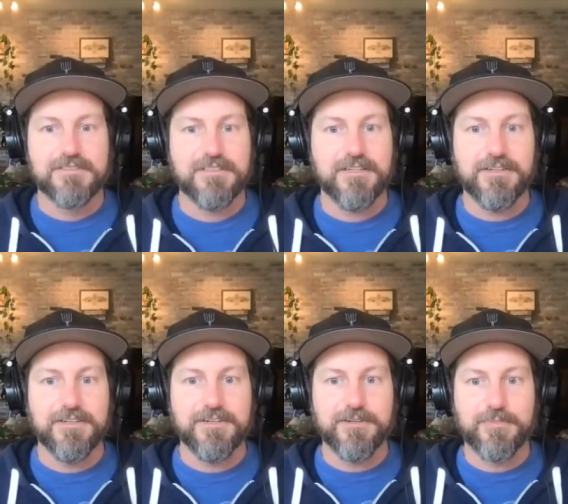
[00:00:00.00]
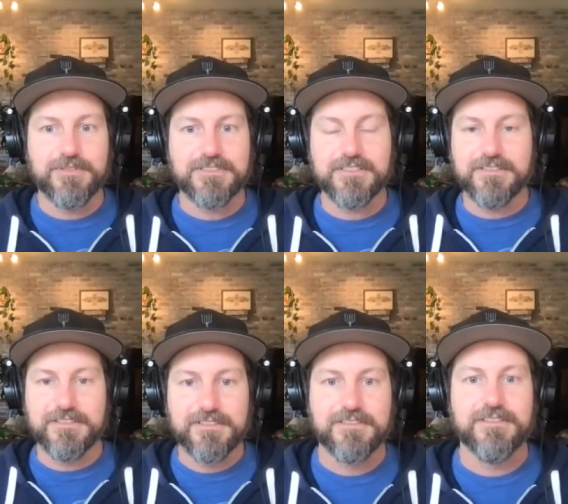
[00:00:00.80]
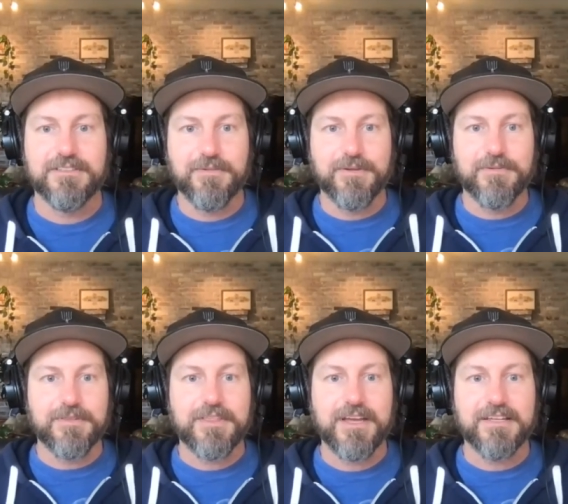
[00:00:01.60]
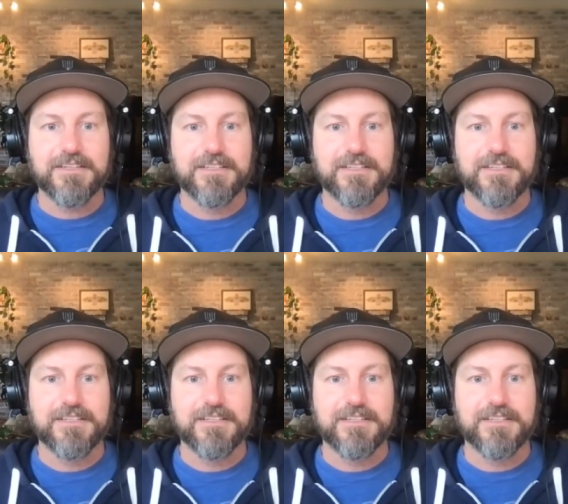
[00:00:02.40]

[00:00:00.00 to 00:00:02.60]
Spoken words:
100% agree with that.